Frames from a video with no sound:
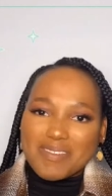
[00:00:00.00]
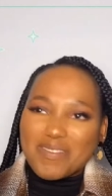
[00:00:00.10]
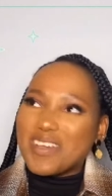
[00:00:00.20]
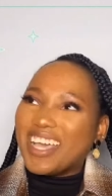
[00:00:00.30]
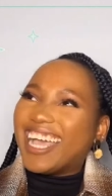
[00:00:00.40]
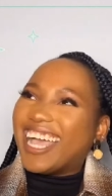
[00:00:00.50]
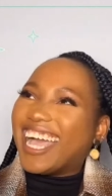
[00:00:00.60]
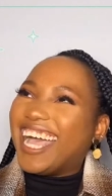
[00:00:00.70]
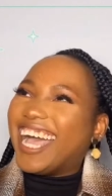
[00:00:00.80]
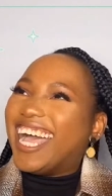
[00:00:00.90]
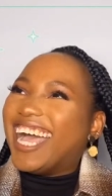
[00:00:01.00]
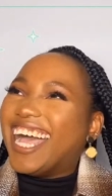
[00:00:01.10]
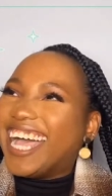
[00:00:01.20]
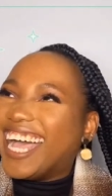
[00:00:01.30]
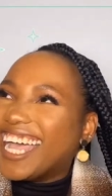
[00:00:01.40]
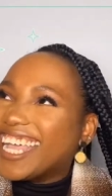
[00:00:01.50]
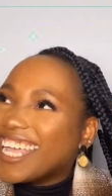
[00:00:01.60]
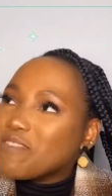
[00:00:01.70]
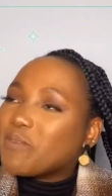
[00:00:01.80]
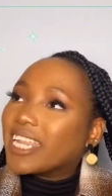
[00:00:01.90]

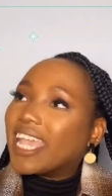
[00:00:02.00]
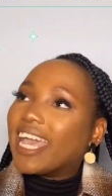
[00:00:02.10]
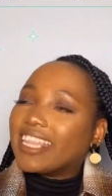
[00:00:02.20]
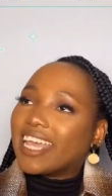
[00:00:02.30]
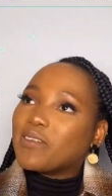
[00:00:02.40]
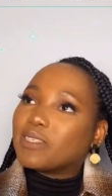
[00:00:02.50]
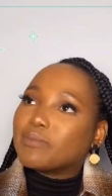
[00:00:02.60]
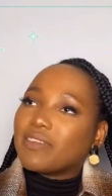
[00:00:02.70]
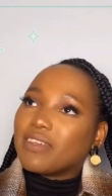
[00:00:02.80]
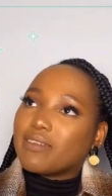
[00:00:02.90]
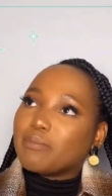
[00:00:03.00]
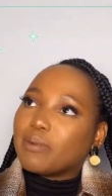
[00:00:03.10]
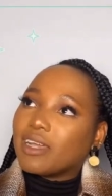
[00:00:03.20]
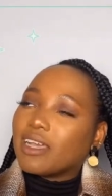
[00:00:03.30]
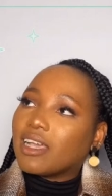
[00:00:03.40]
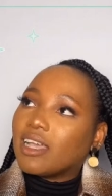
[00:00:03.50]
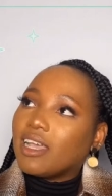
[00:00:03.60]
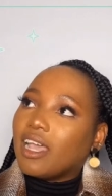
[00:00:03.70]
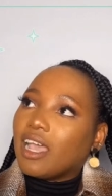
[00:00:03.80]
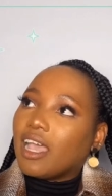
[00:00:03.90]
but yeah, that was my favorite book.
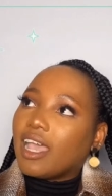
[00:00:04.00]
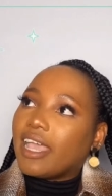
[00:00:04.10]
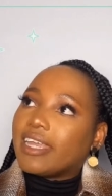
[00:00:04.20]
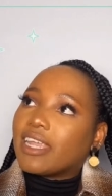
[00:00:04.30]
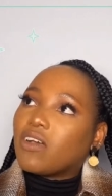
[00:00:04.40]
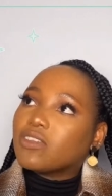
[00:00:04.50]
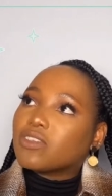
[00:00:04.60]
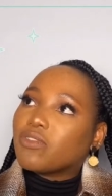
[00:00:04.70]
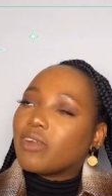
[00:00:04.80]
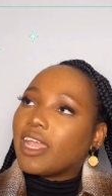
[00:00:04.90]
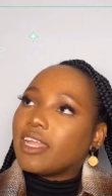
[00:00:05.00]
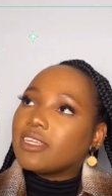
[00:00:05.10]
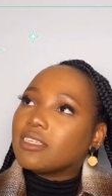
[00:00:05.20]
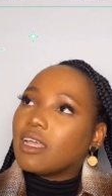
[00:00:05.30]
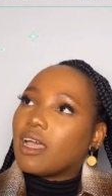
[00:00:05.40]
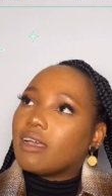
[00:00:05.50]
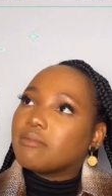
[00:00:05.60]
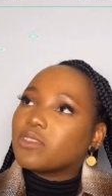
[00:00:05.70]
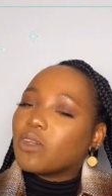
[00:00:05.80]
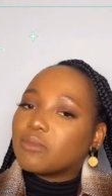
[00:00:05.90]
And I also read um,
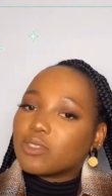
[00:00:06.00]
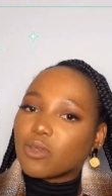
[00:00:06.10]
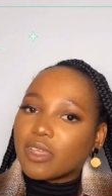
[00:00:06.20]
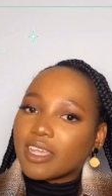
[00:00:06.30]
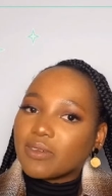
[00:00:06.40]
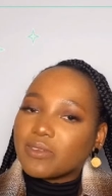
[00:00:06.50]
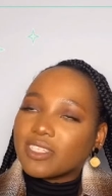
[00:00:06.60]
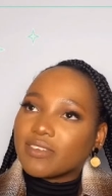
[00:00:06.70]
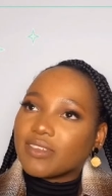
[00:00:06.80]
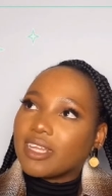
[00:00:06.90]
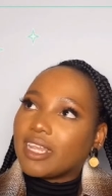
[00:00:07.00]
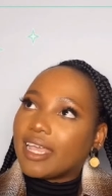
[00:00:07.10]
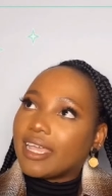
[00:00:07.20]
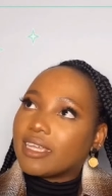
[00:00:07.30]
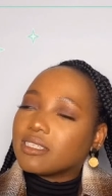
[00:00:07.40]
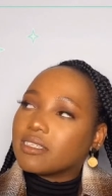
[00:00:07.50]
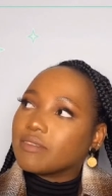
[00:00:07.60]
Tom Sawyer, which I really liked.